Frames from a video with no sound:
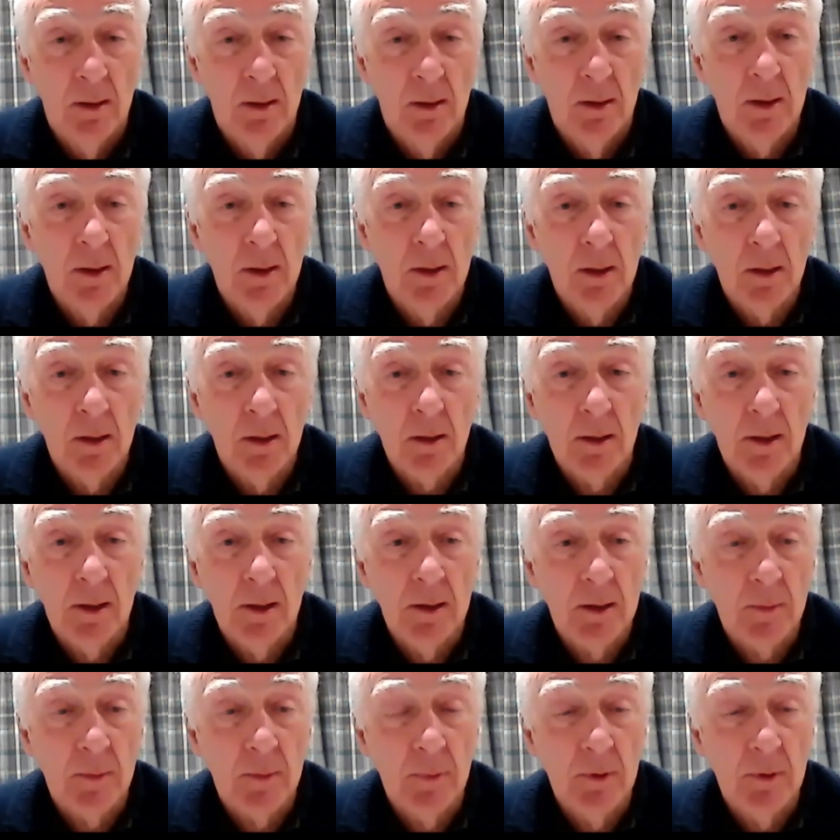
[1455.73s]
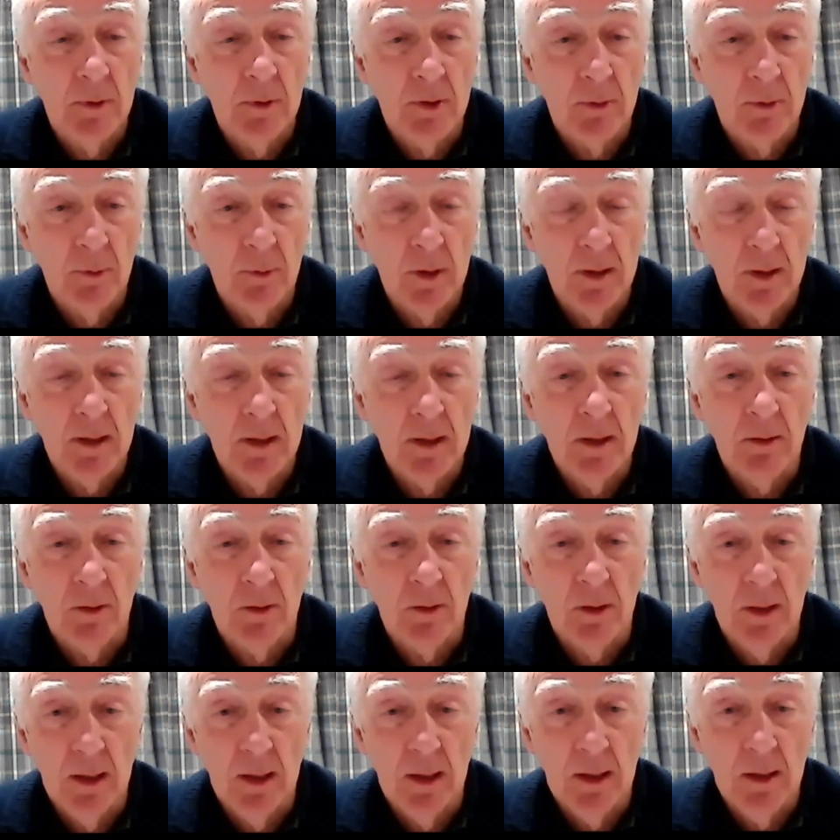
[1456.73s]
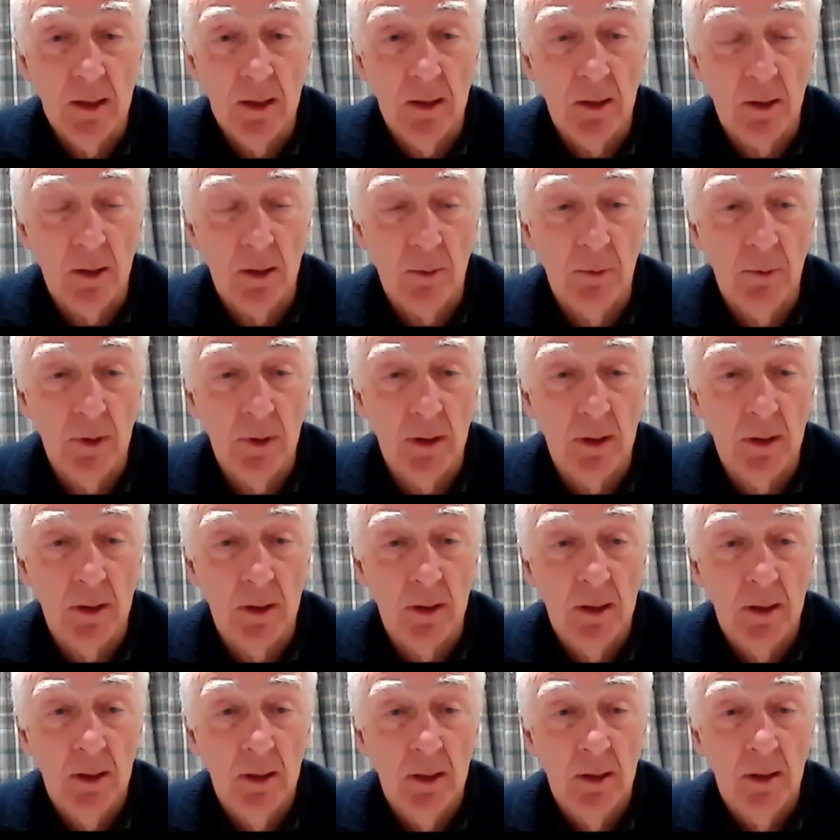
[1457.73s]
Then the unclean spirits went out and entered the swine.